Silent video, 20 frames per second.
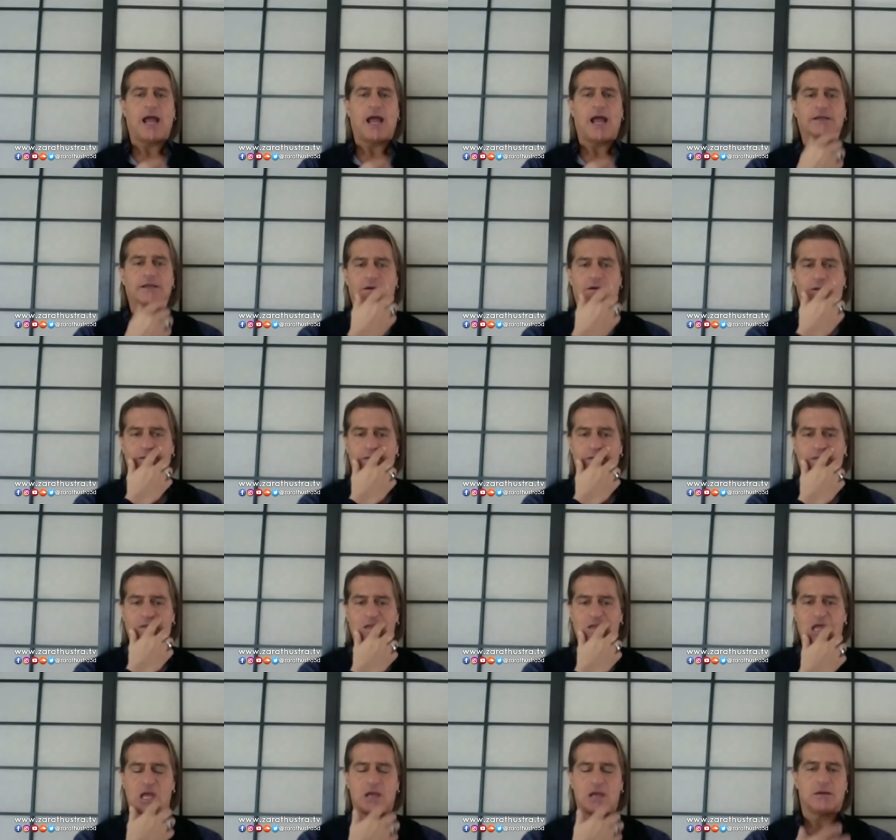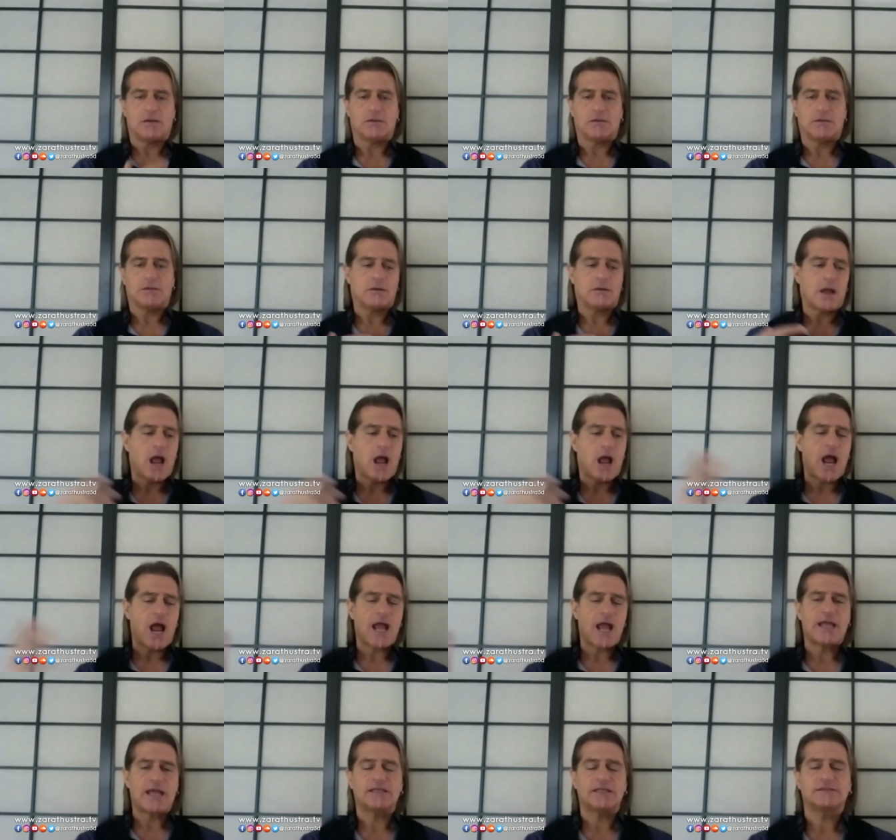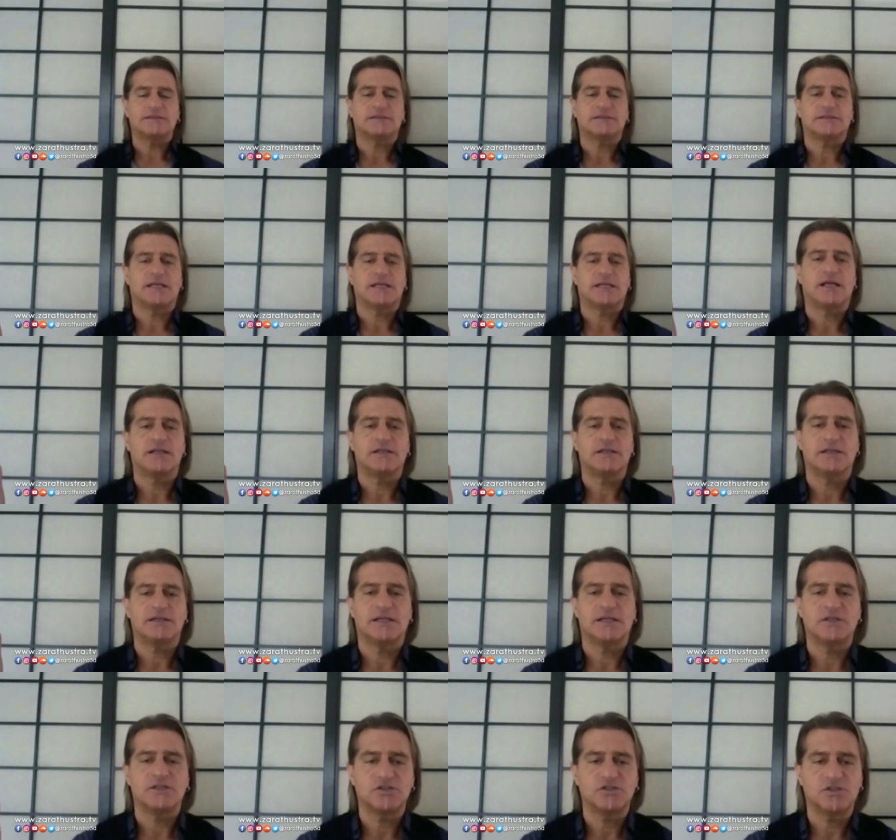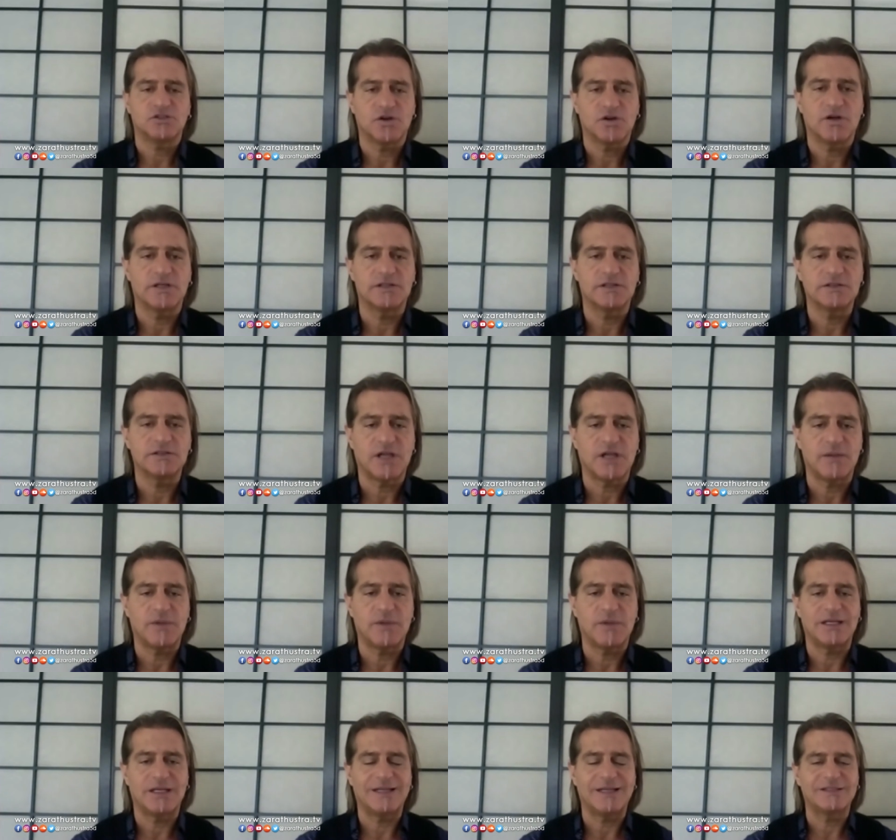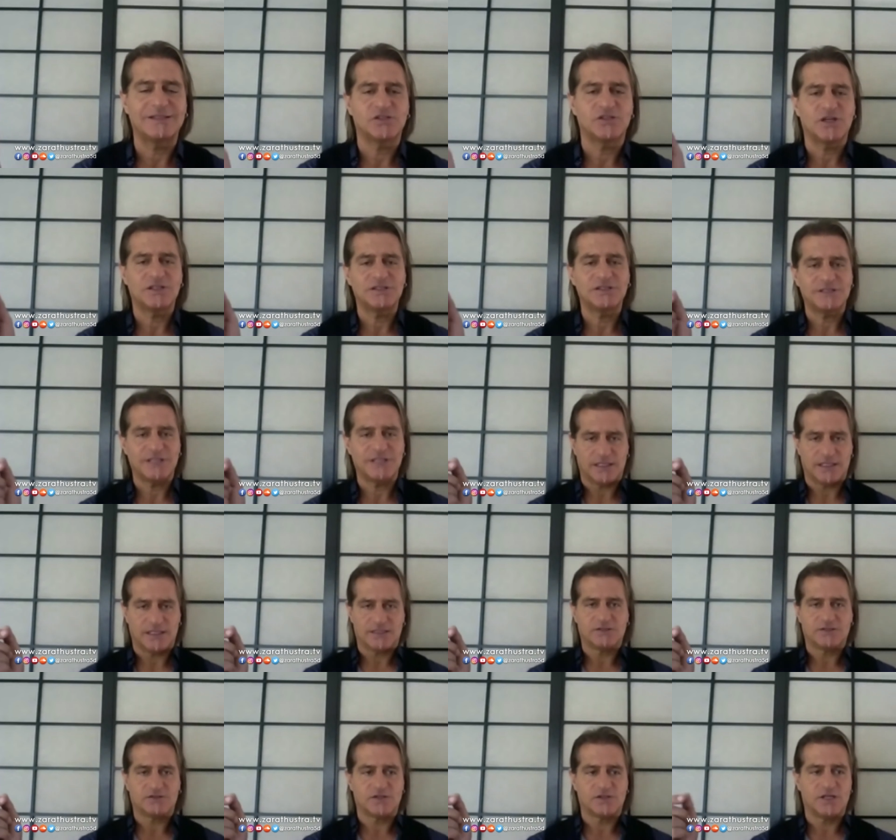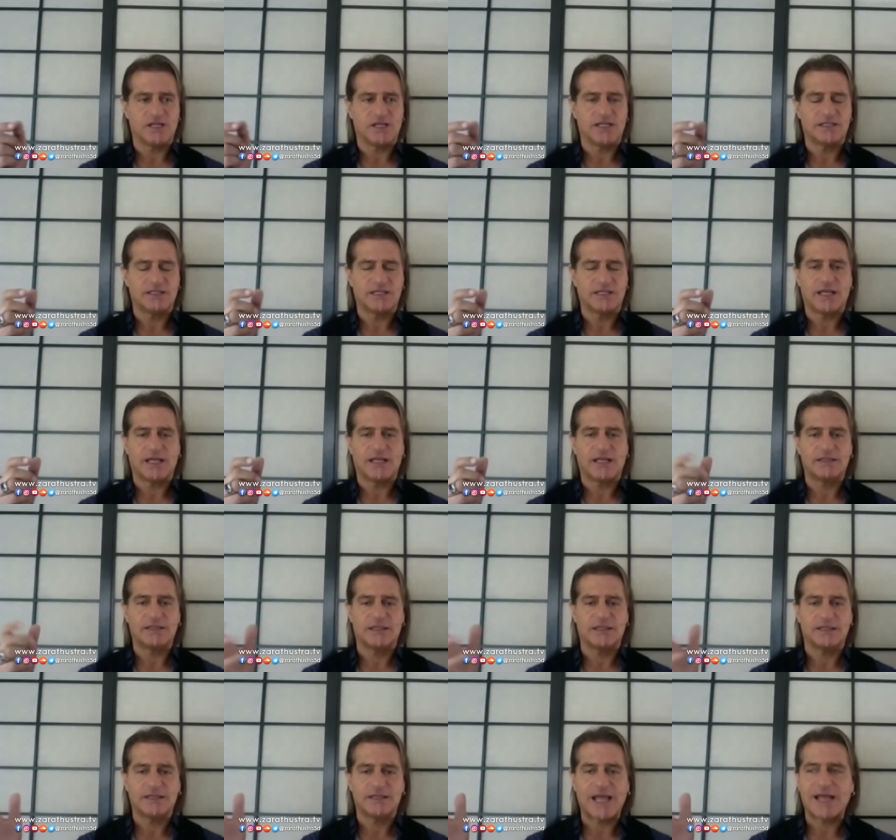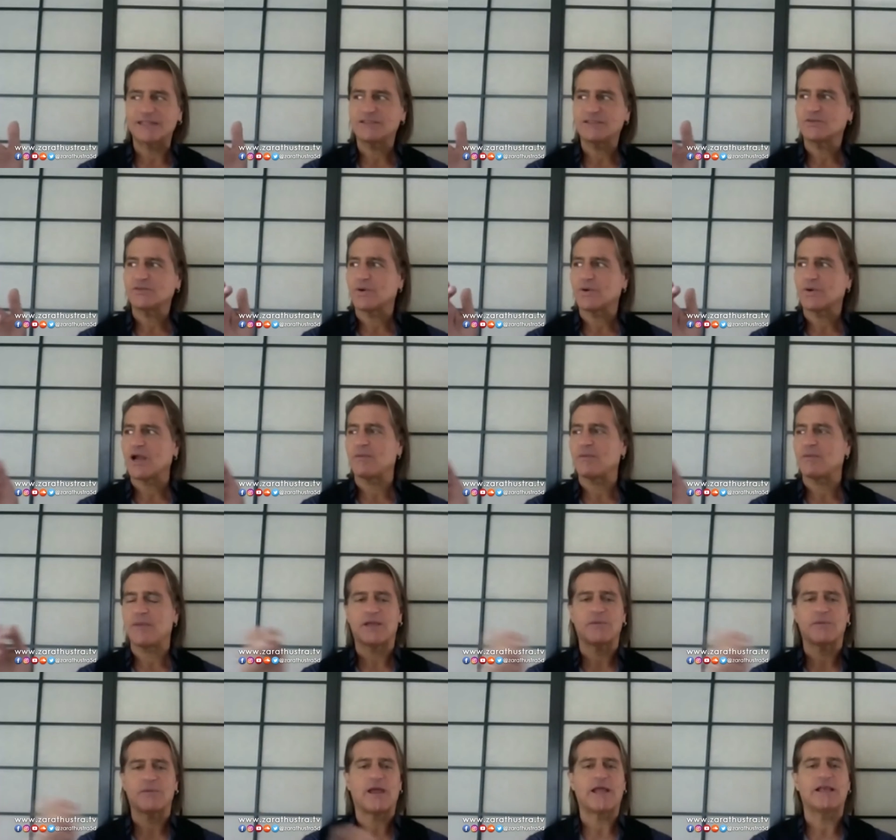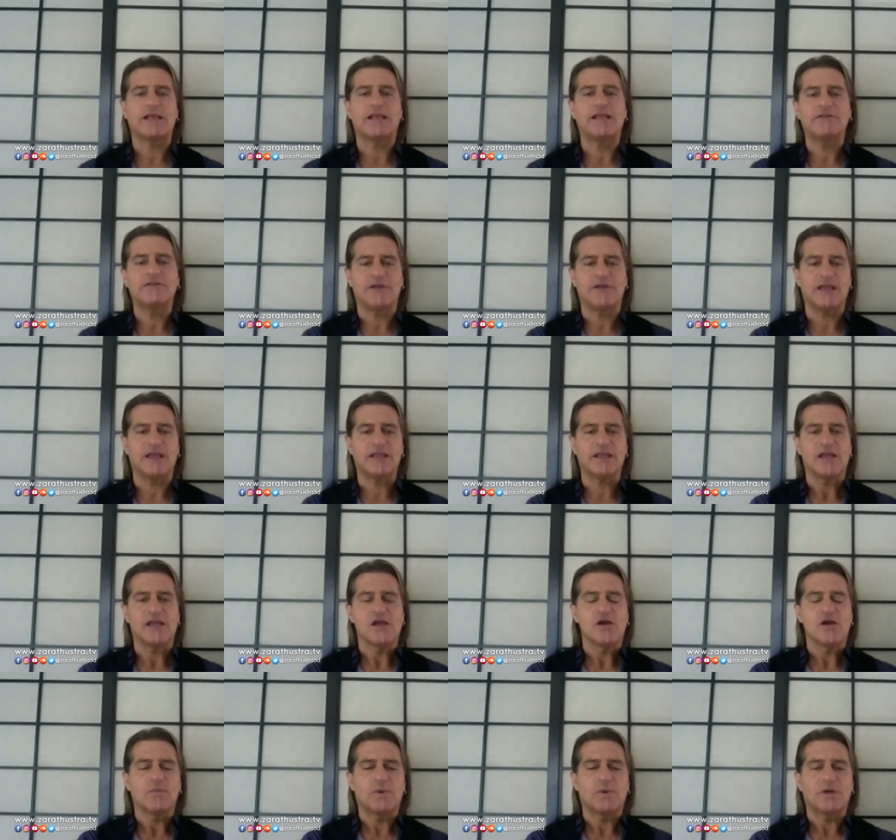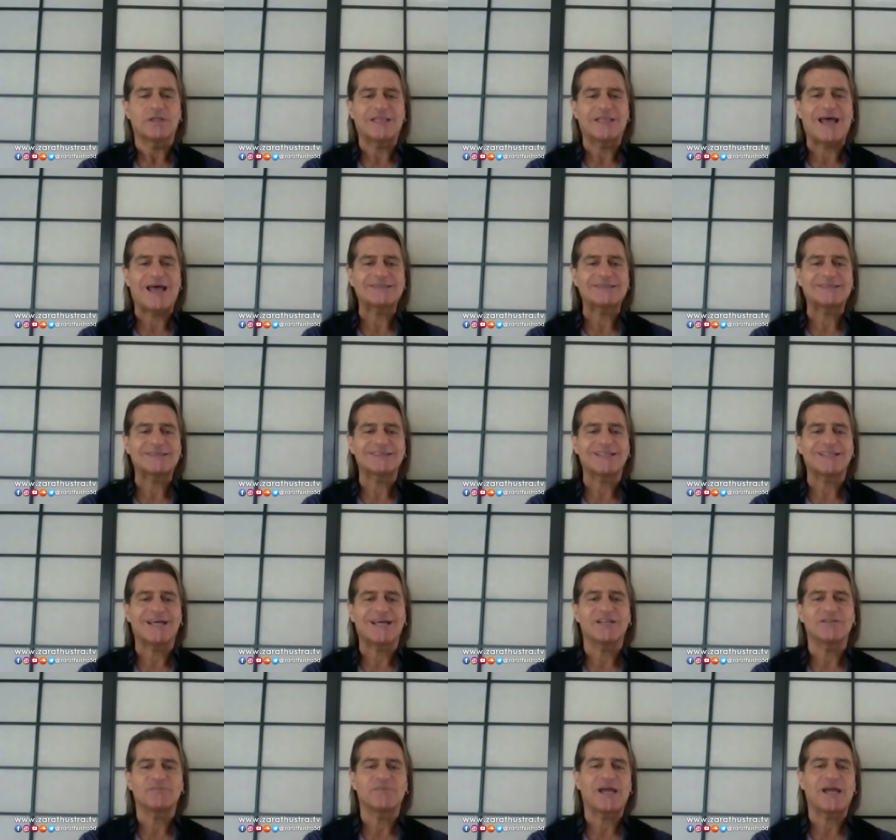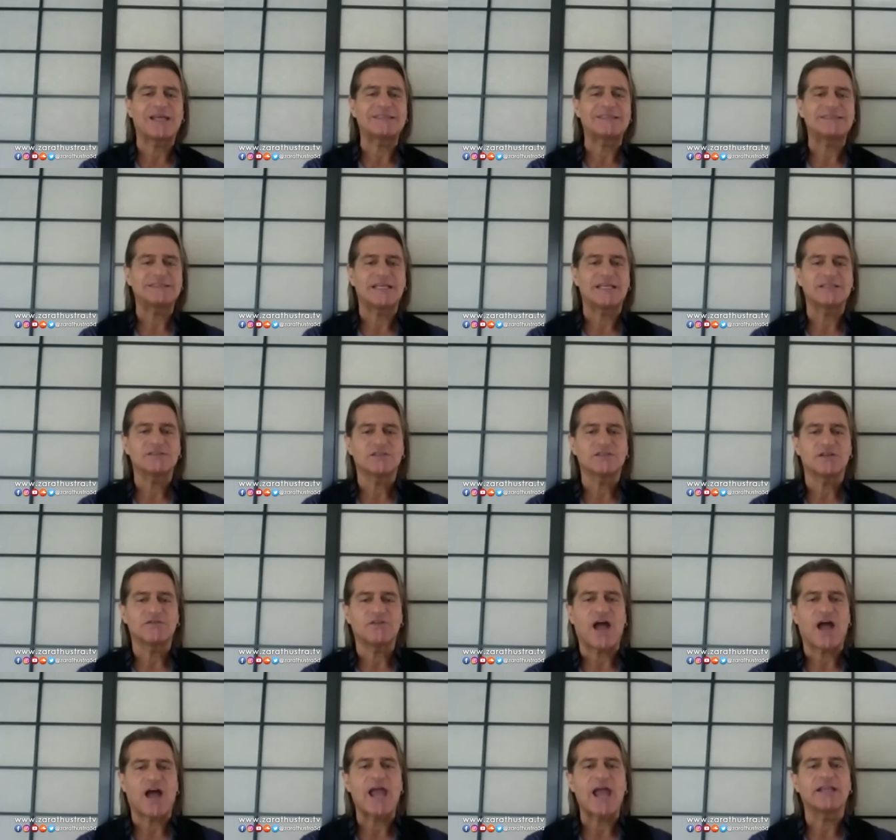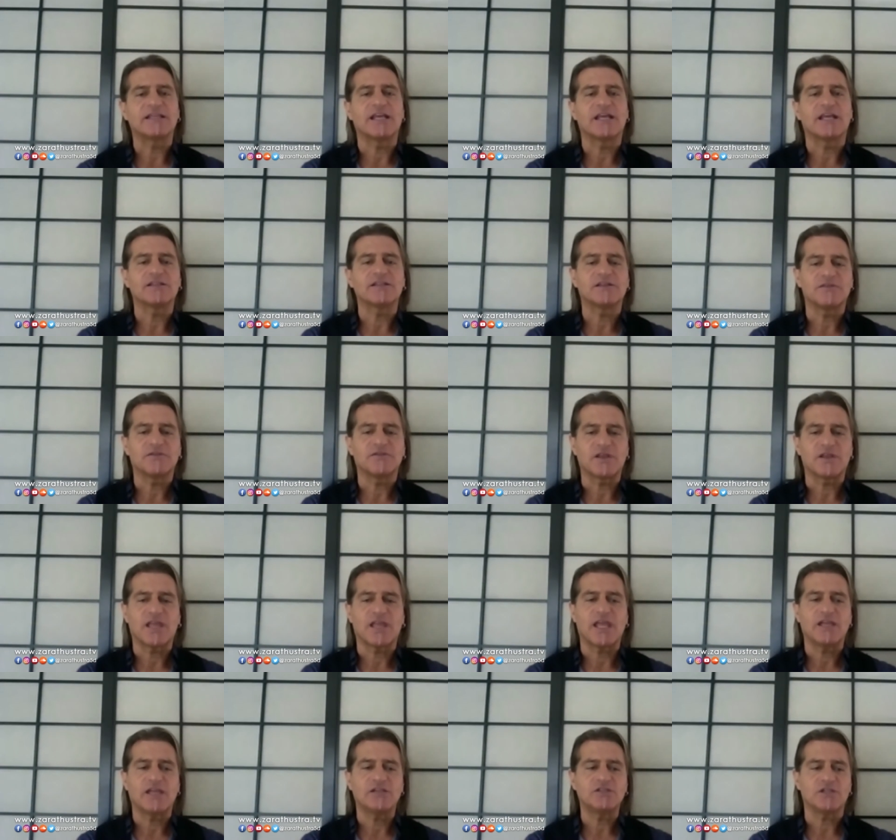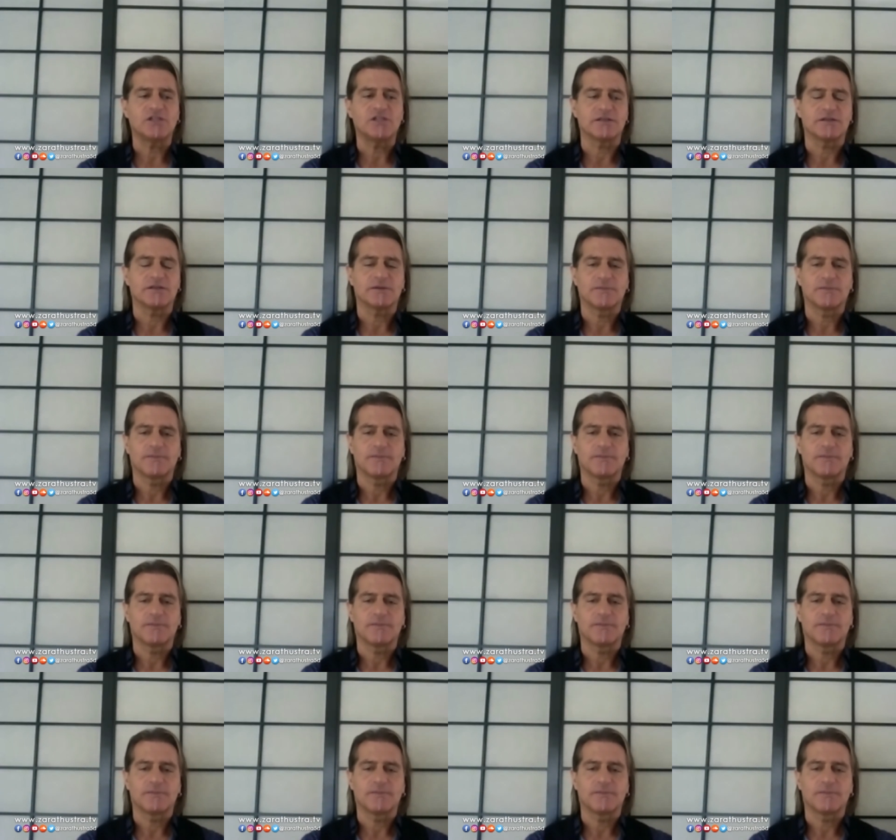I don't, I sell insurance, I'm in insurance industry, and, and that's where I make my living, but that's not my sense of identification.